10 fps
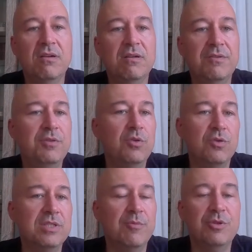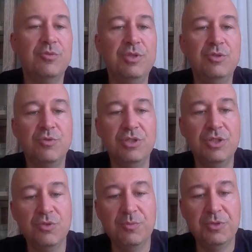if it goes somewhere to e2 or
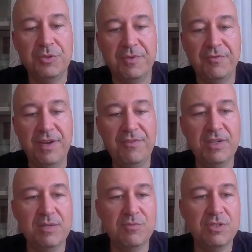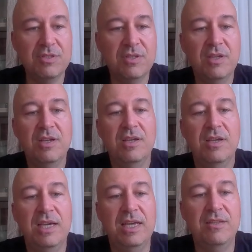d2, bishop f5 comes,
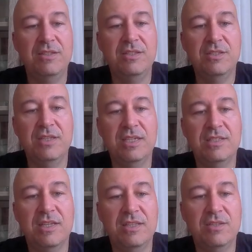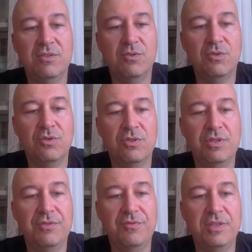and this excellent
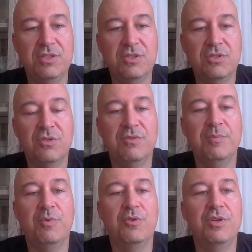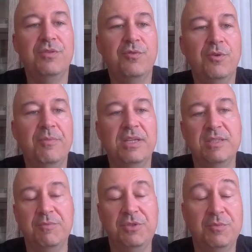defense of the pawn on e4 makes
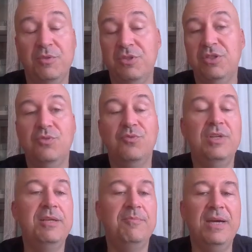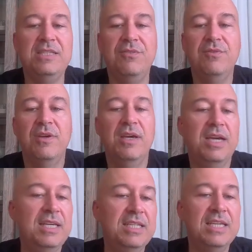the bishop on g2 really passive.
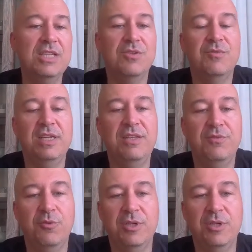And in case of knight d4,